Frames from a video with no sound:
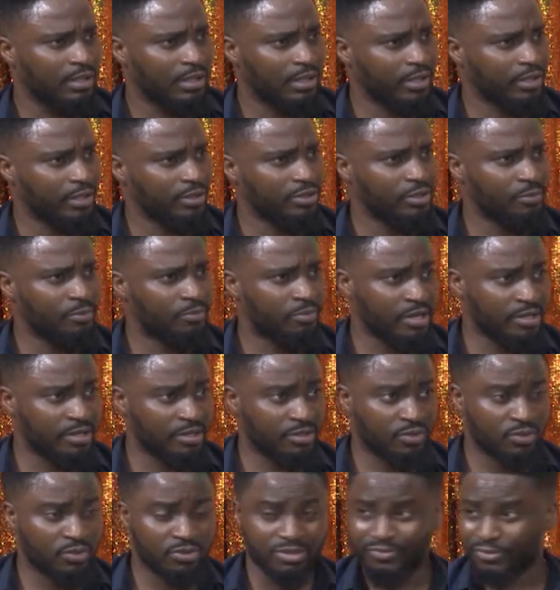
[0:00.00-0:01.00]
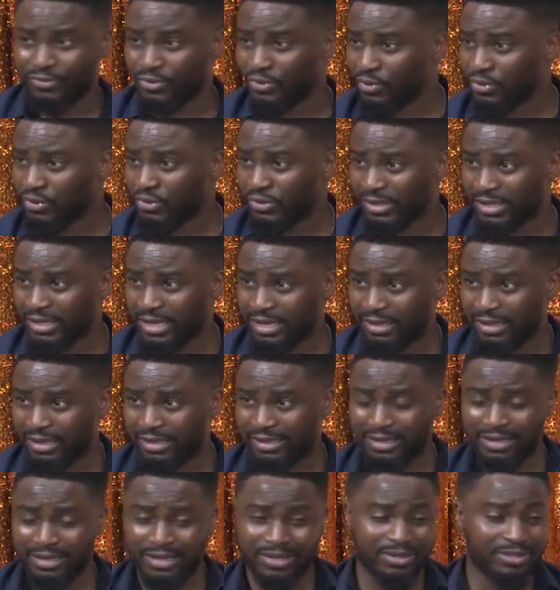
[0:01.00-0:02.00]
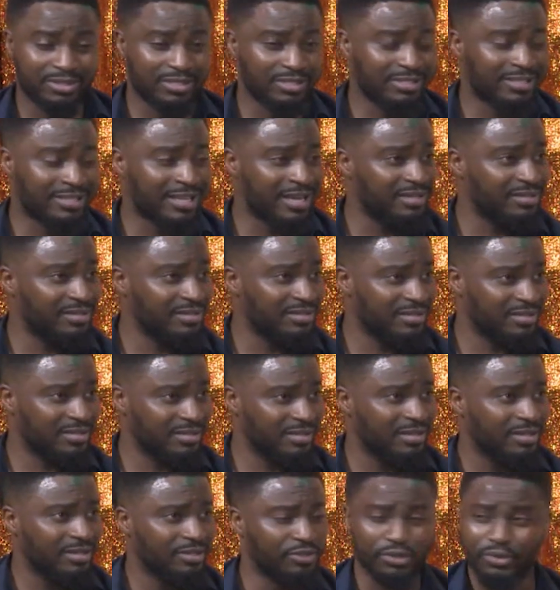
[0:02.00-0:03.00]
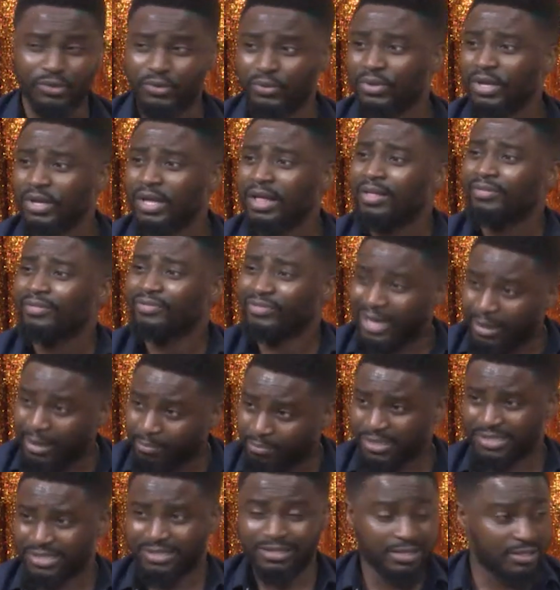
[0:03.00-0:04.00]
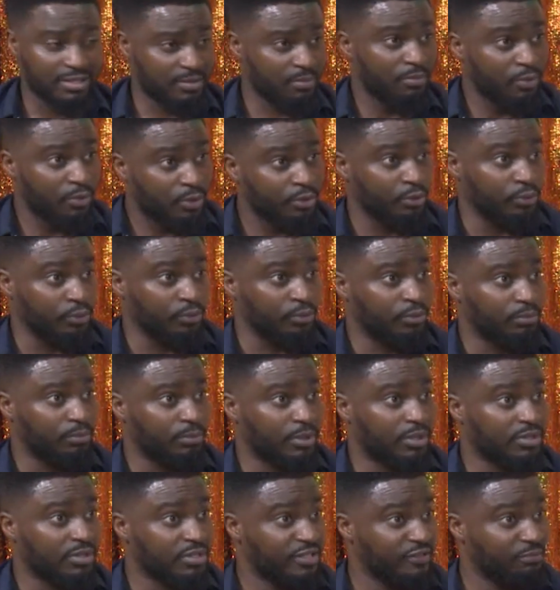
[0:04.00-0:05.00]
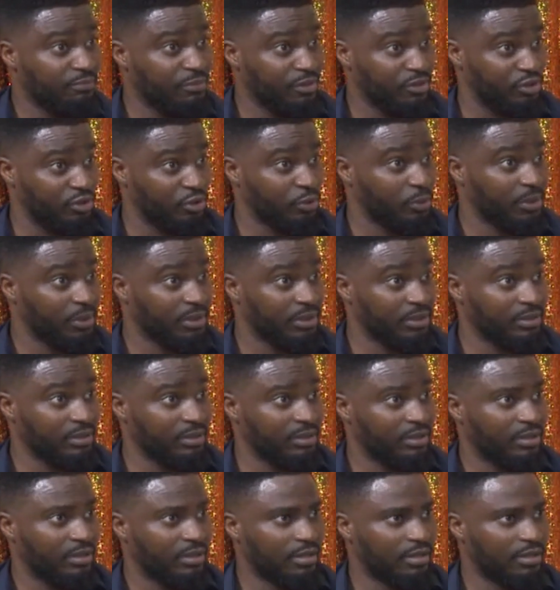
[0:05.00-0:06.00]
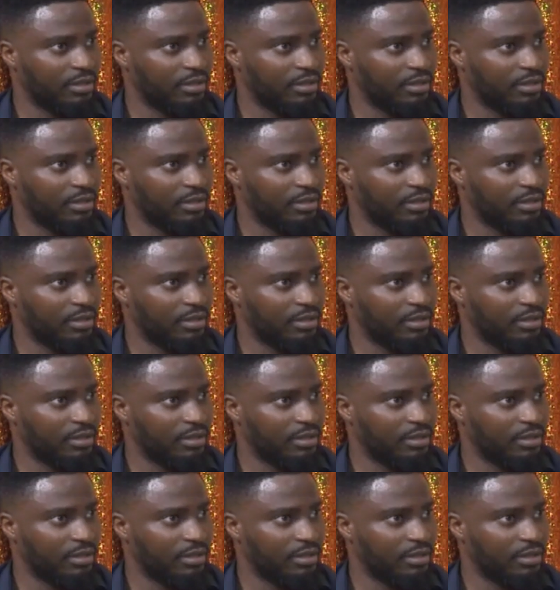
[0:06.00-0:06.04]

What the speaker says: And you see prices goes. If you go to Ghana, Ghana understands, you know, that business model, because they've been doing it.